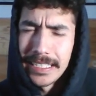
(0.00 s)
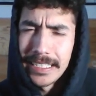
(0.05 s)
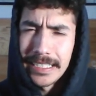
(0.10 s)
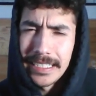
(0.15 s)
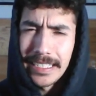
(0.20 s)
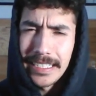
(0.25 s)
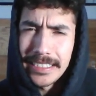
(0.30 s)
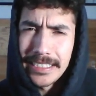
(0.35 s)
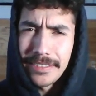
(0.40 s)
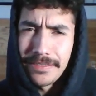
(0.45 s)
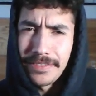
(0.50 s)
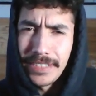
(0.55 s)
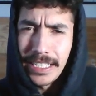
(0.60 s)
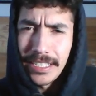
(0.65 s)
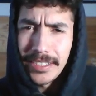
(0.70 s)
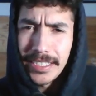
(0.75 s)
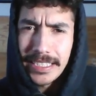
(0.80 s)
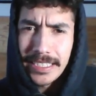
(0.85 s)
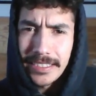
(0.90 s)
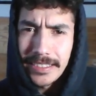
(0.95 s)
it's a
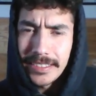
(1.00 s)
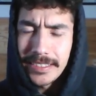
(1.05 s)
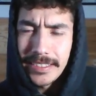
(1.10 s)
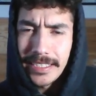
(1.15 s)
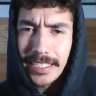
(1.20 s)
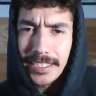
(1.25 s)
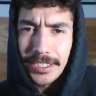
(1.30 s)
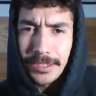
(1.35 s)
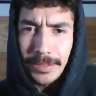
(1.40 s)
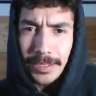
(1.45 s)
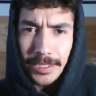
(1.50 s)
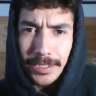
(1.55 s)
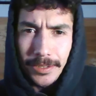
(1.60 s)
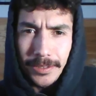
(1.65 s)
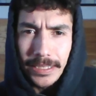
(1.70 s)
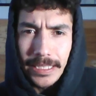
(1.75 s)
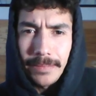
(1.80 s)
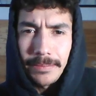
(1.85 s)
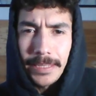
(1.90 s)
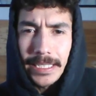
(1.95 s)
very good deck to include
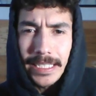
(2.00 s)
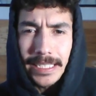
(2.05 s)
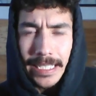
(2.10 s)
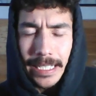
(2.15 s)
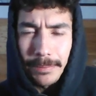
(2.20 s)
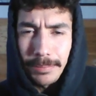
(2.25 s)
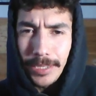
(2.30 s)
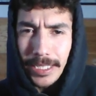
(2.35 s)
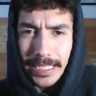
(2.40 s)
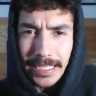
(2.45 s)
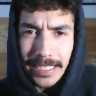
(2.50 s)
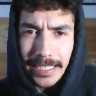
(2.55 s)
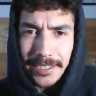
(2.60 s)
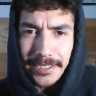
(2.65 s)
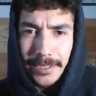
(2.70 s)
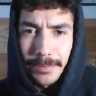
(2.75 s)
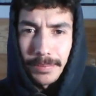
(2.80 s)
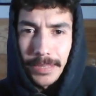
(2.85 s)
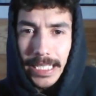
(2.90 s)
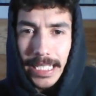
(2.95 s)
them in, and I played against a
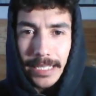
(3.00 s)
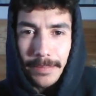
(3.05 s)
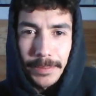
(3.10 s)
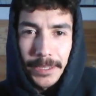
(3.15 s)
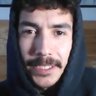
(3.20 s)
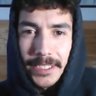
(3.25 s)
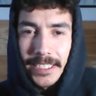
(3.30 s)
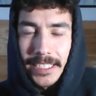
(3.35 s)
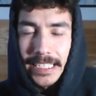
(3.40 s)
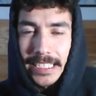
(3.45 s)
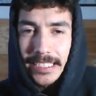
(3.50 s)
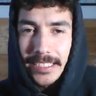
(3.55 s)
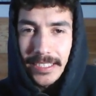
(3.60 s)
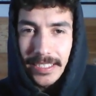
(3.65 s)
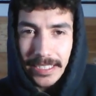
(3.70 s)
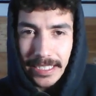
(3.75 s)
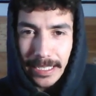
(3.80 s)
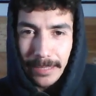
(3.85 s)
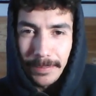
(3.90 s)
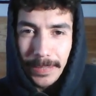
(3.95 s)
Blackbeard and I couldn't
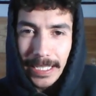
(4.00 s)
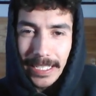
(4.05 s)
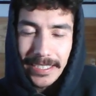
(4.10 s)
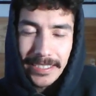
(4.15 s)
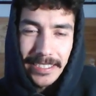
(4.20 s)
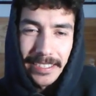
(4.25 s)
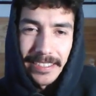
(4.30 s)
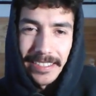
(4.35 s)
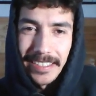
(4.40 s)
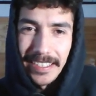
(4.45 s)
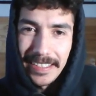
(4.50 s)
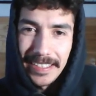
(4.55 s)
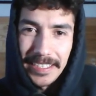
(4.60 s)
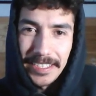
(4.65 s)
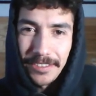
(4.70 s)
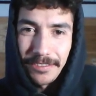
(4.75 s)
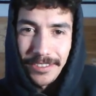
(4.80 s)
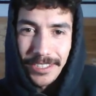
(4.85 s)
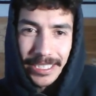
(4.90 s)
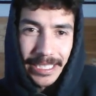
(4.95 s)
get past his
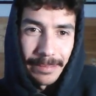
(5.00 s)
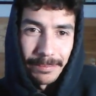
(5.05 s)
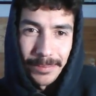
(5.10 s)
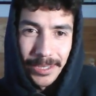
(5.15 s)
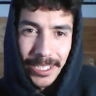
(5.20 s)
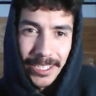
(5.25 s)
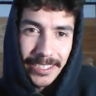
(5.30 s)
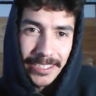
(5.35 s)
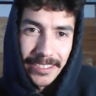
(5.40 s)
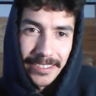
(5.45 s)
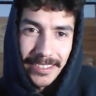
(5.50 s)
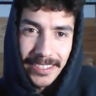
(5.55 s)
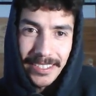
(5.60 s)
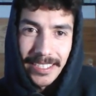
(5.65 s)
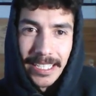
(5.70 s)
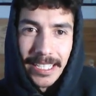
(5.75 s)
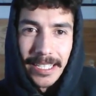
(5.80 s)
fucking blockers.